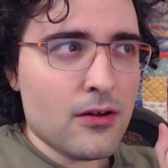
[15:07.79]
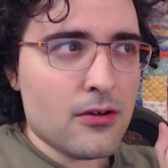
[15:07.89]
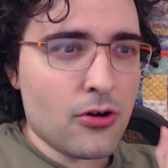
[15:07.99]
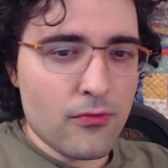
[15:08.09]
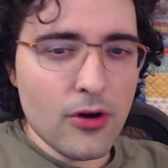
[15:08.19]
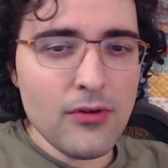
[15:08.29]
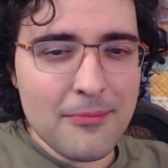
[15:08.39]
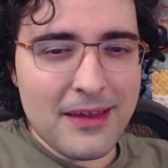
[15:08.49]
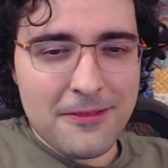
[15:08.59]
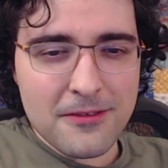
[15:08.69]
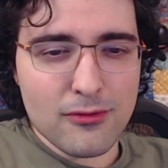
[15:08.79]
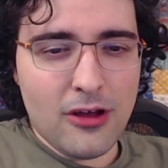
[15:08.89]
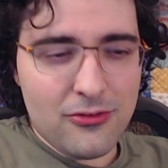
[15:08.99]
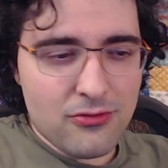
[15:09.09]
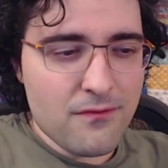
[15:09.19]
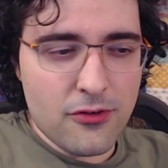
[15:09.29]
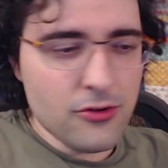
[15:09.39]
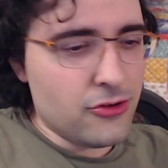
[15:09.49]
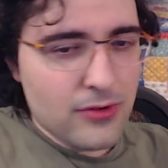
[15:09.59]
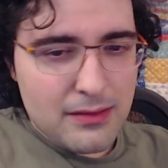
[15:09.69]
Coronabeth is not
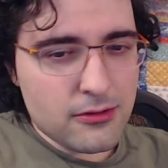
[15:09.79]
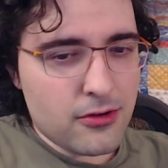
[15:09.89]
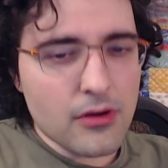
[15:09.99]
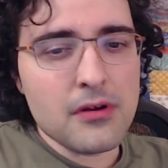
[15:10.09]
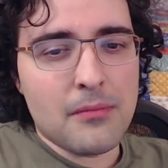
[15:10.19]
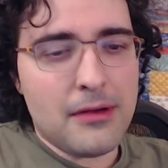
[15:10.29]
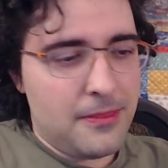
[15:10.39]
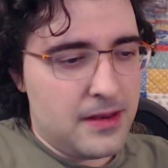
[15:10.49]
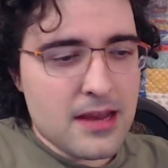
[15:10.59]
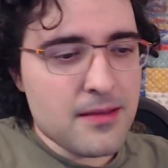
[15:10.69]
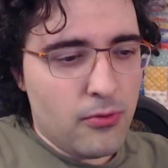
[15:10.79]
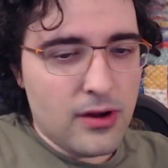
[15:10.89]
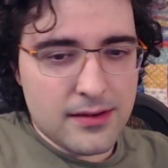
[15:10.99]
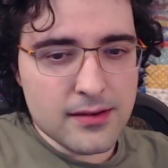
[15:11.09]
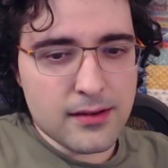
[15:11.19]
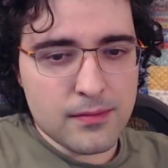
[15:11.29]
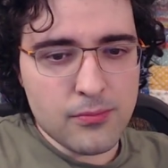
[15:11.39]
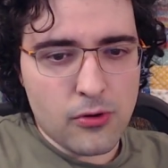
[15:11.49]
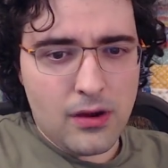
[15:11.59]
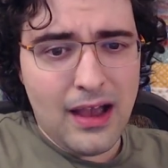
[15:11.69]
referred to as Coronabeth at any point in this
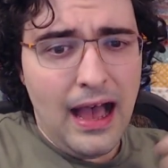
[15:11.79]
book.